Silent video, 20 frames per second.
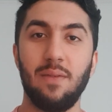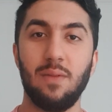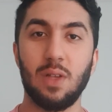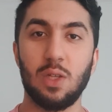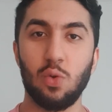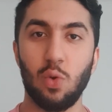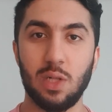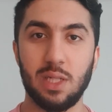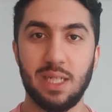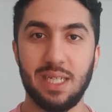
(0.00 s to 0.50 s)

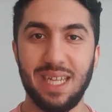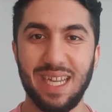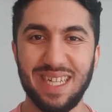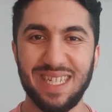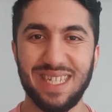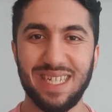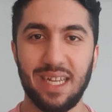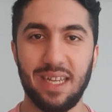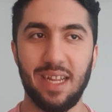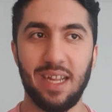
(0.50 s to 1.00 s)
which was
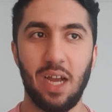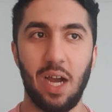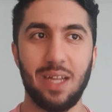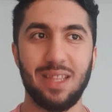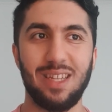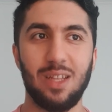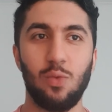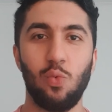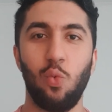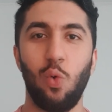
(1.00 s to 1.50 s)
yesterday, I
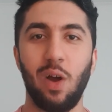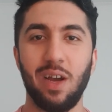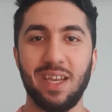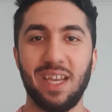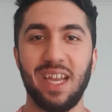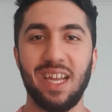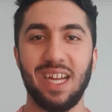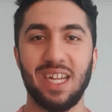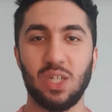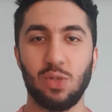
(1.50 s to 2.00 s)
did
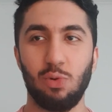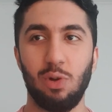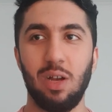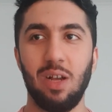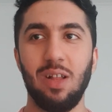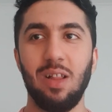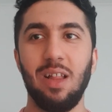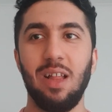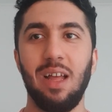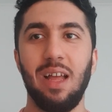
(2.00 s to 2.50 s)
1K as
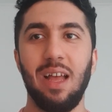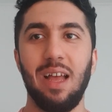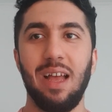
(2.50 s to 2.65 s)
well.